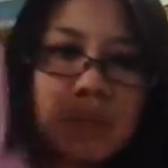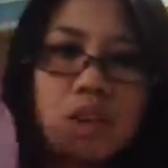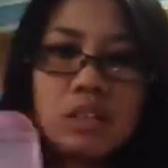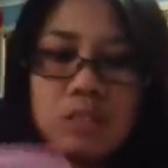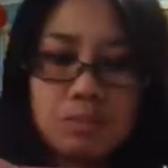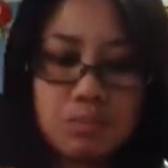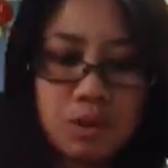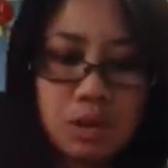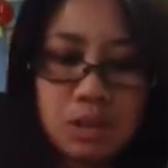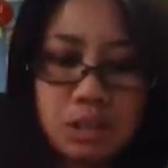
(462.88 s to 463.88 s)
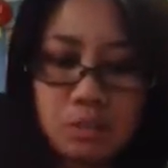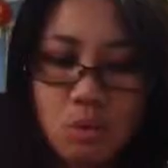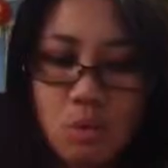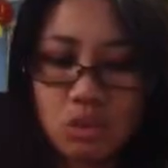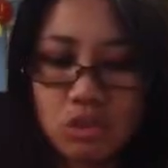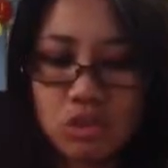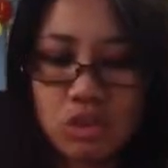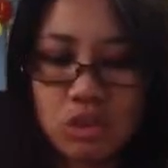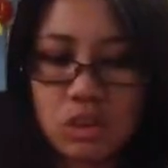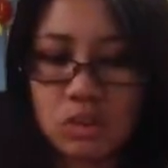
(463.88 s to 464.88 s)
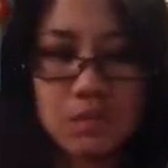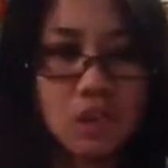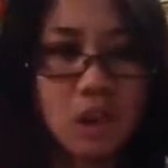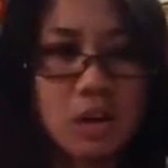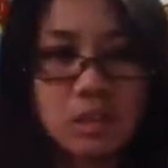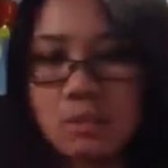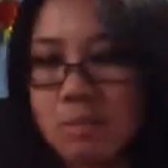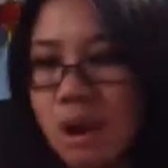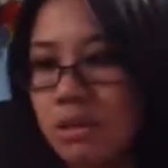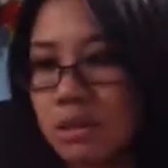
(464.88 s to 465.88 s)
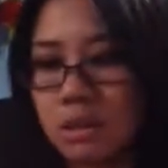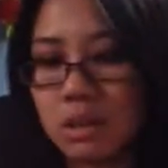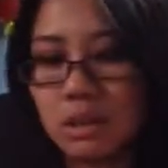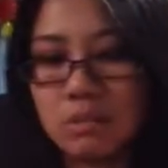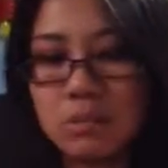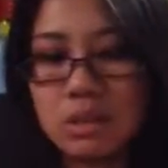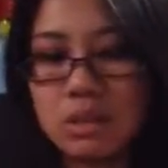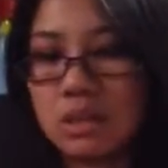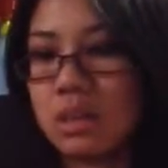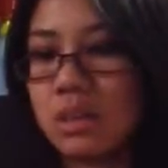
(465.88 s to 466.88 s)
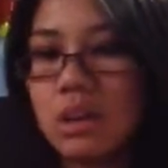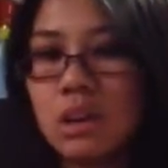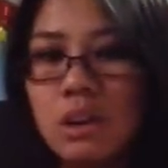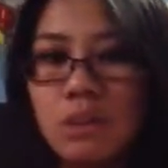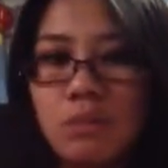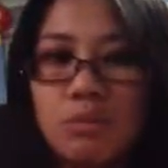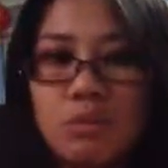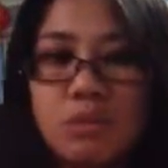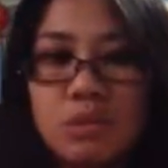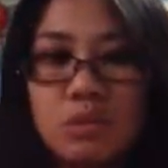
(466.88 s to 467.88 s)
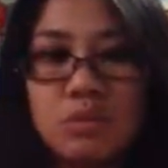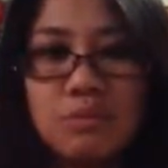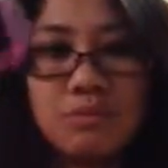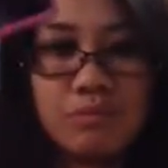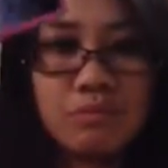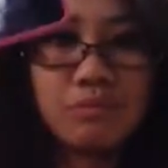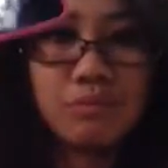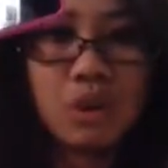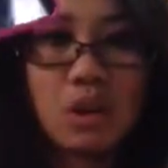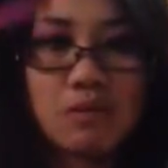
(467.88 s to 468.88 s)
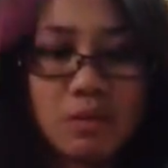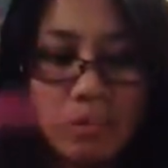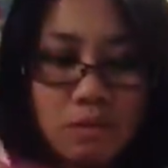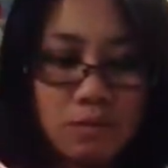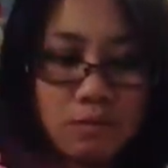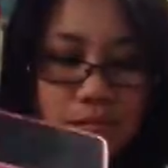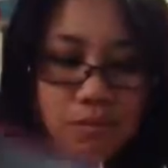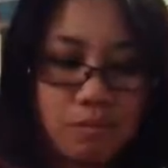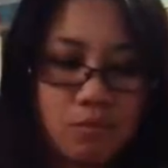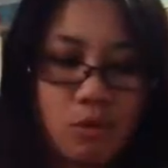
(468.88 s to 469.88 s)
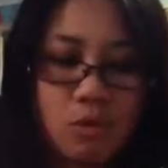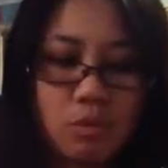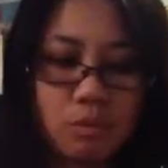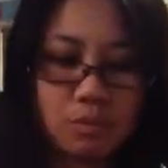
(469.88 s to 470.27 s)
it's pretty small, just to give size comparison. Let me see. This is the iPhone 4.